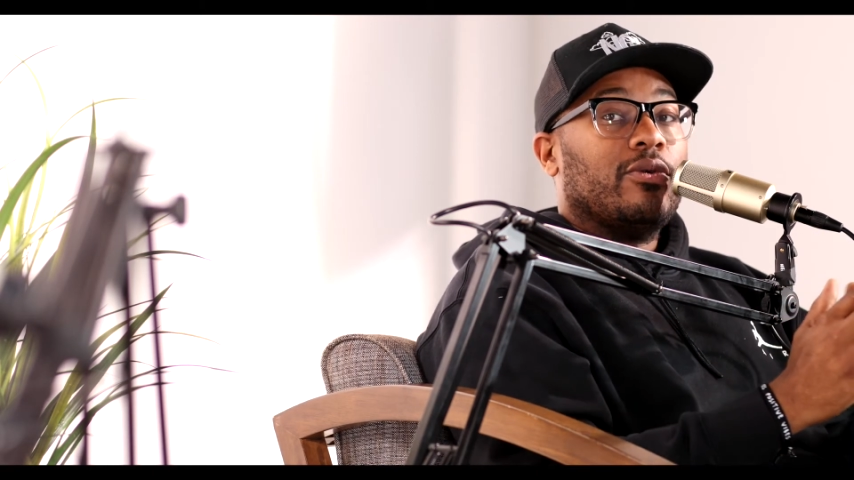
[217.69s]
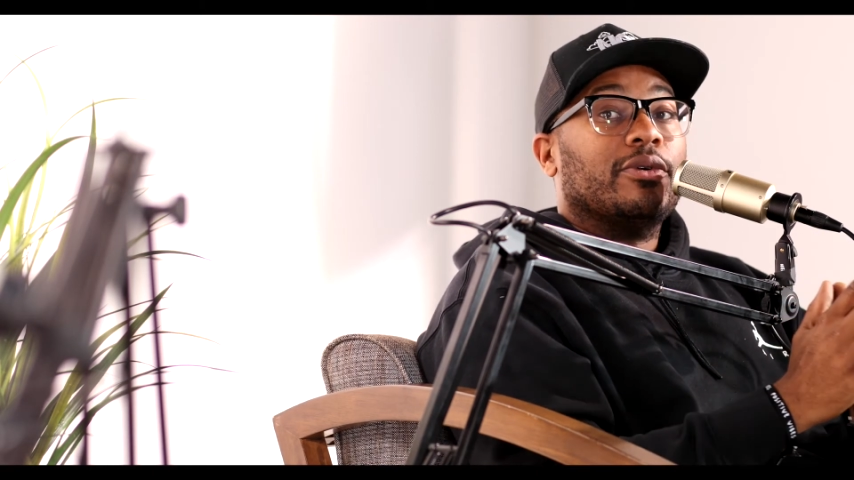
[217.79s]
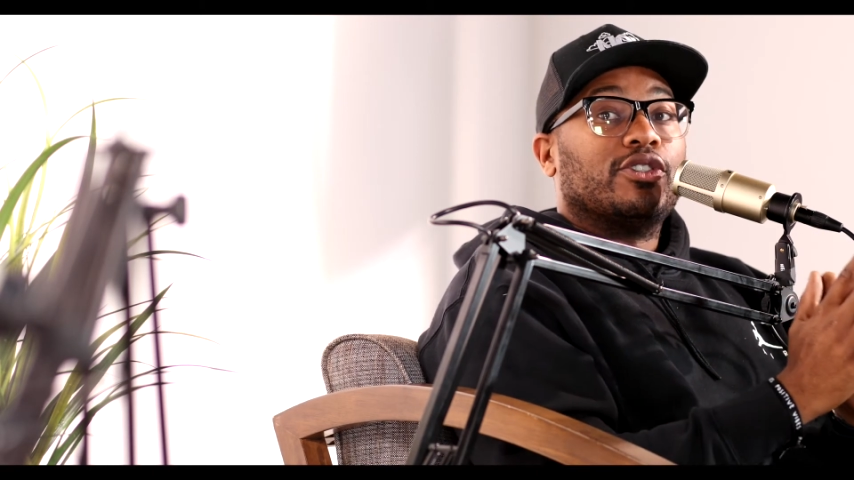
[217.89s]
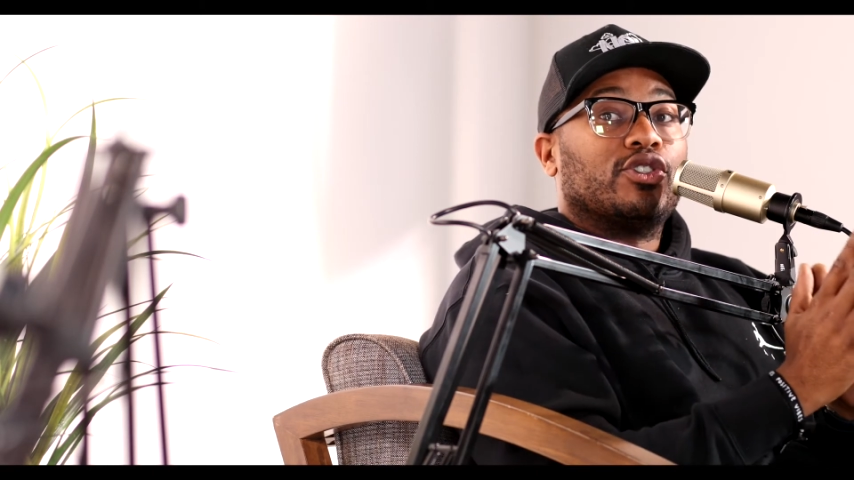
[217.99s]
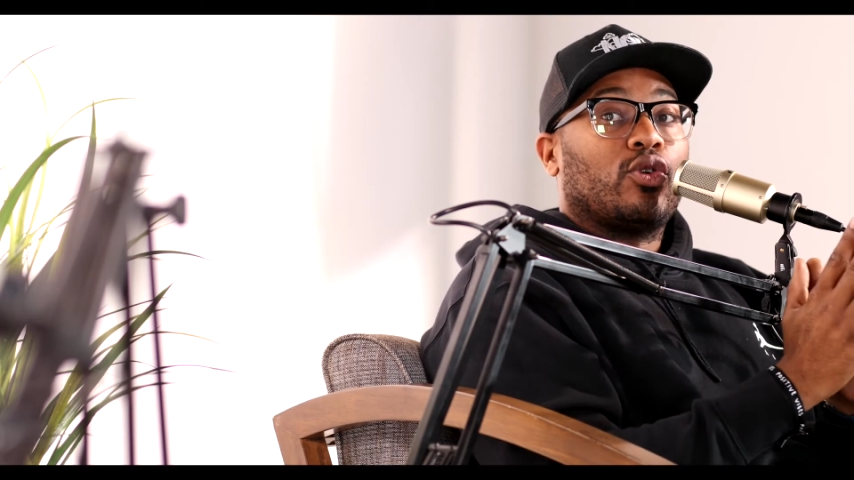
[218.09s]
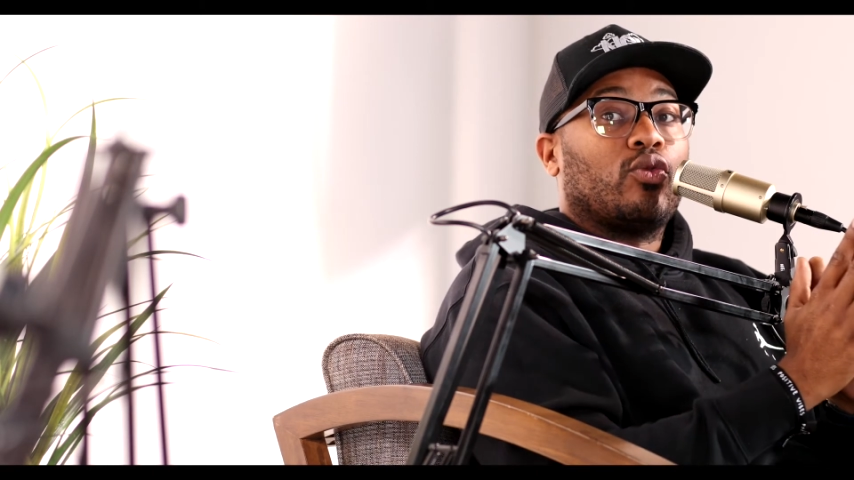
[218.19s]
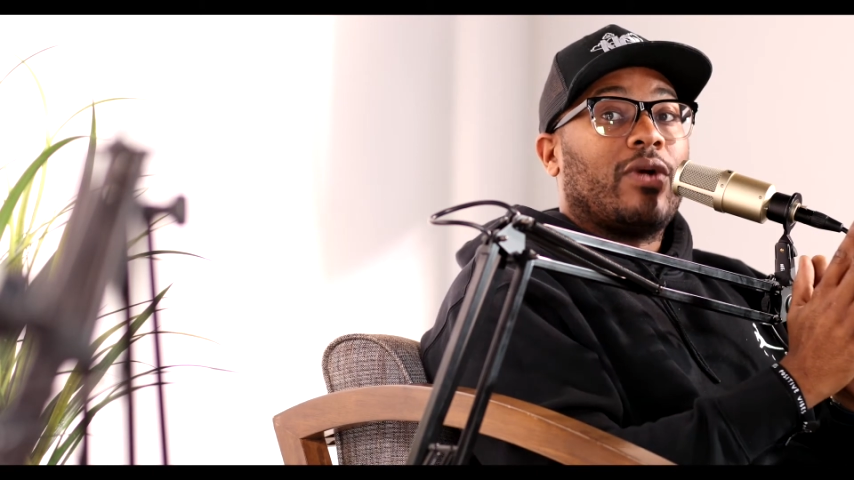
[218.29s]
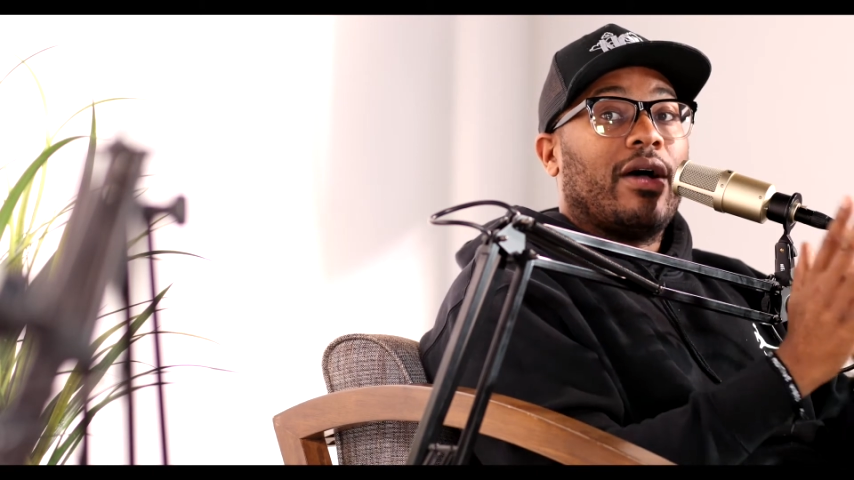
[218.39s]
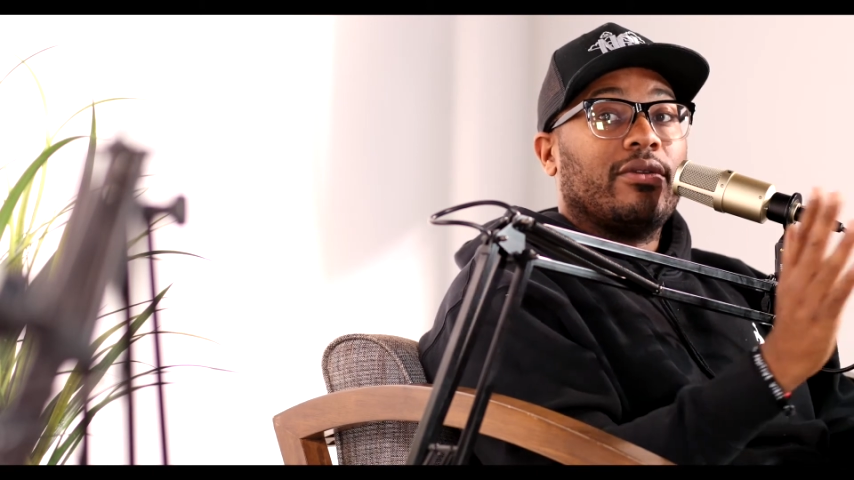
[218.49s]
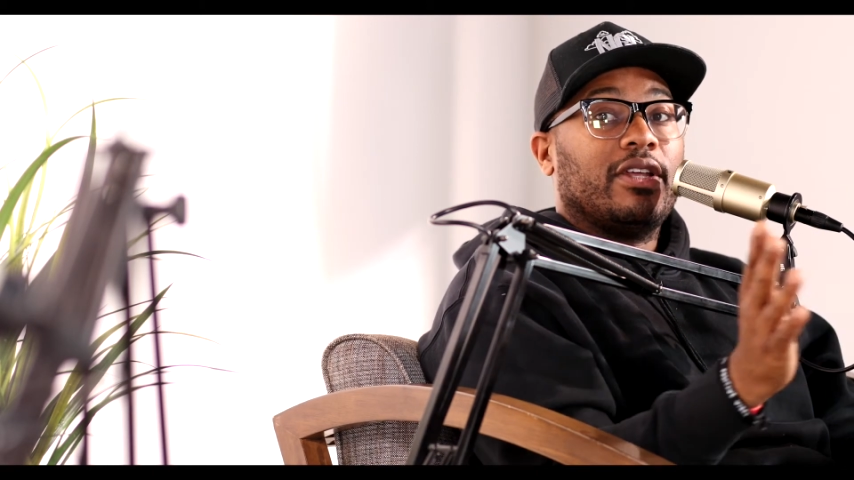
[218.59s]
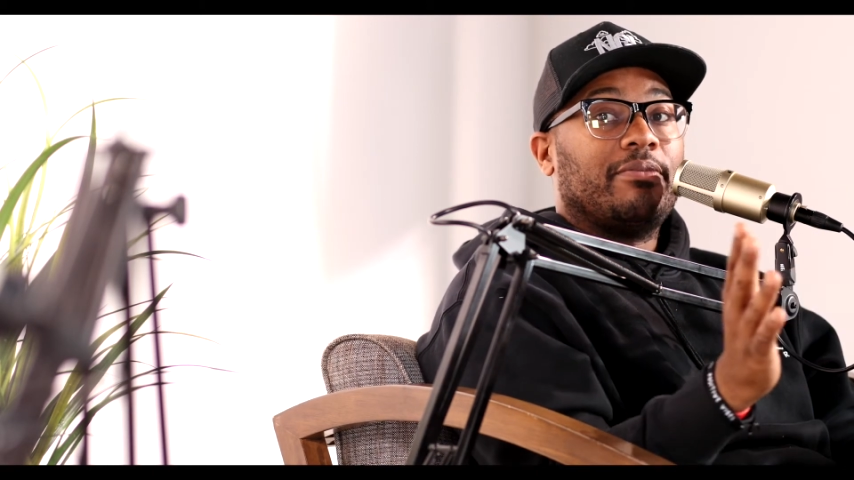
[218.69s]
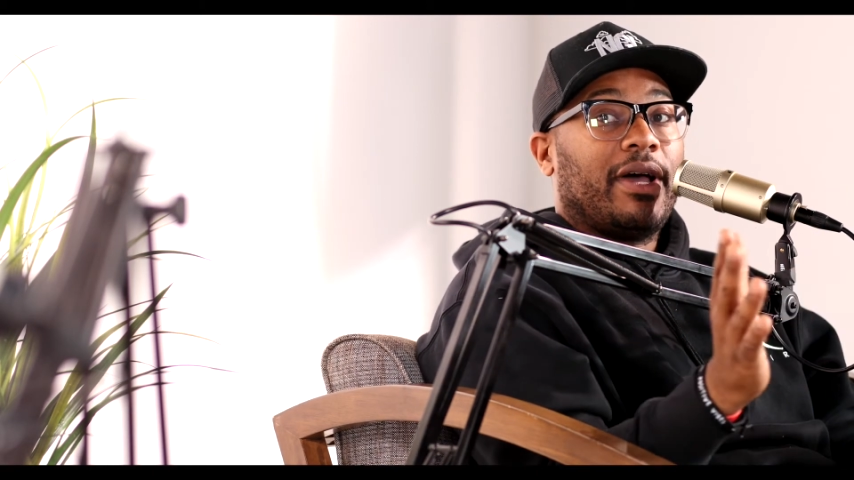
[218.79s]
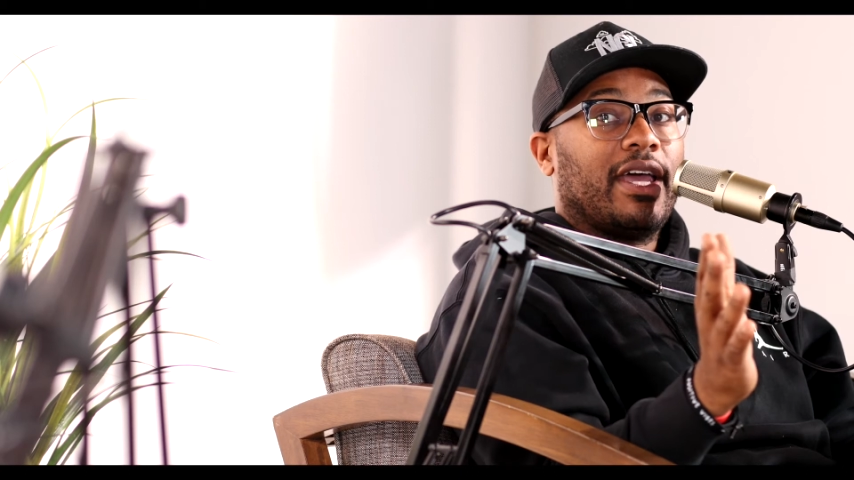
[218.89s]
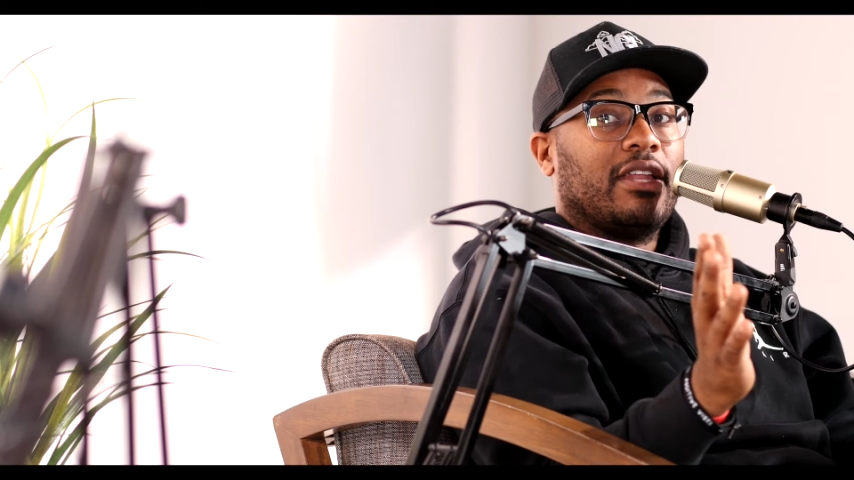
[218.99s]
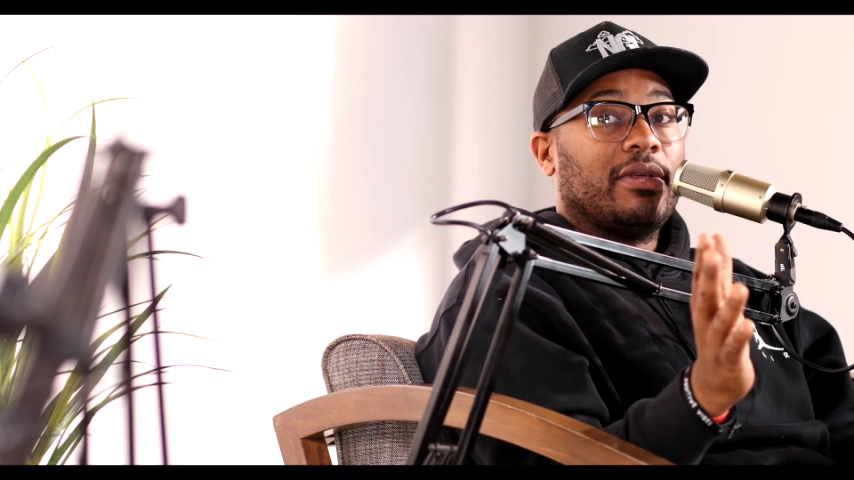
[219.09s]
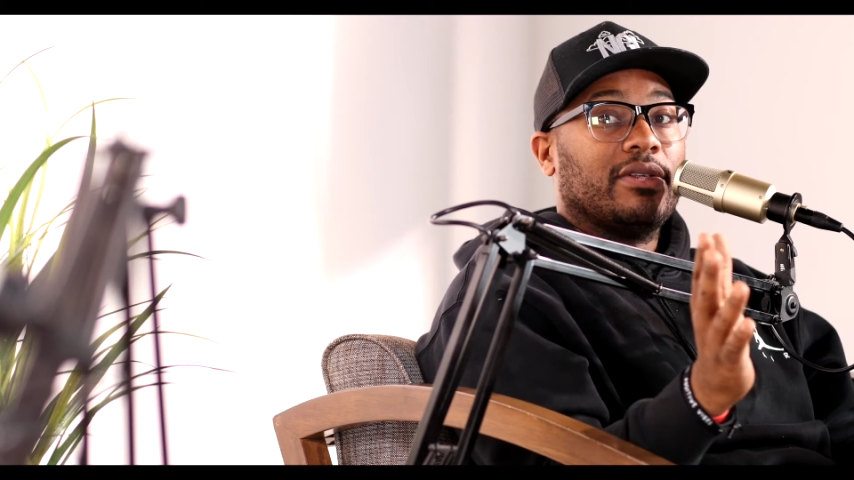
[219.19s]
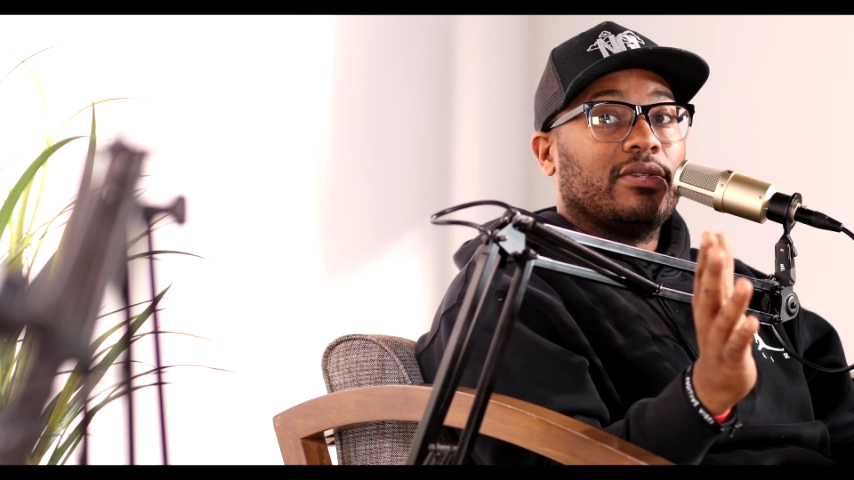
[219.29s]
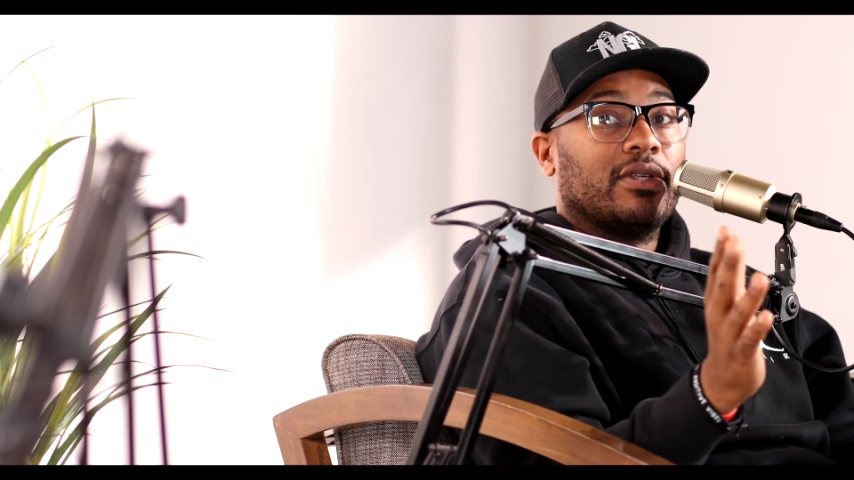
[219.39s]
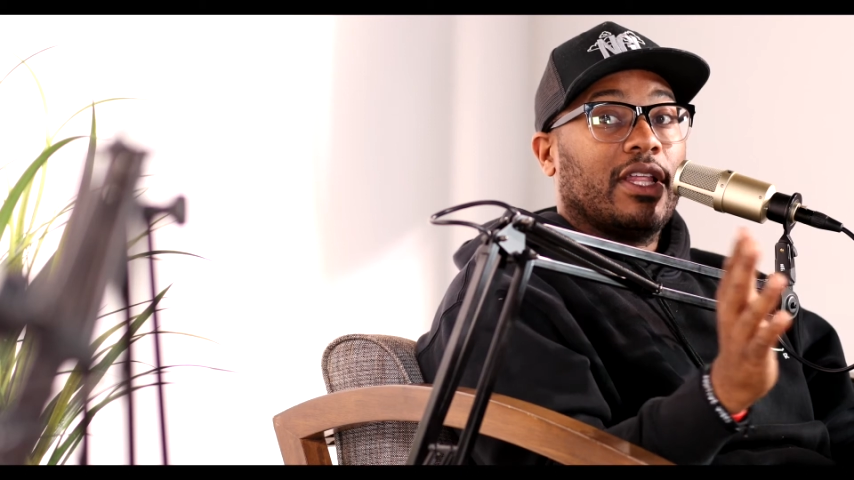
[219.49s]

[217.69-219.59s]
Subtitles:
was surrounded by enemies,